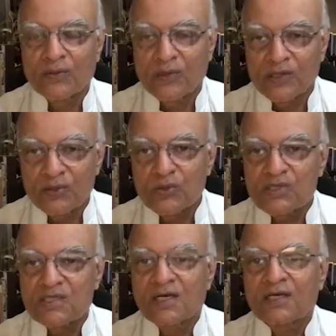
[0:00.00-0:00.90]
When you
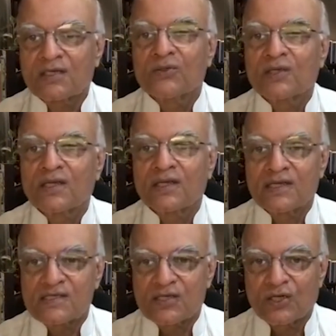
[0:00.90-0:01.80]
start looking
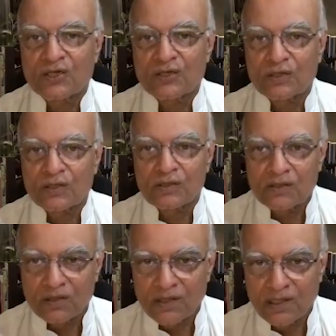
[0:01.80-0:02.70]
less tolerant,
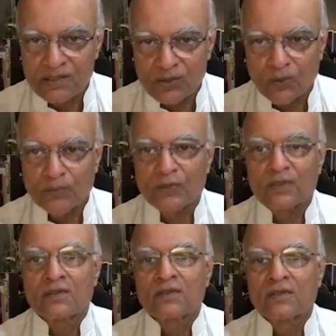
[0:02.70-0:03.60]
less open,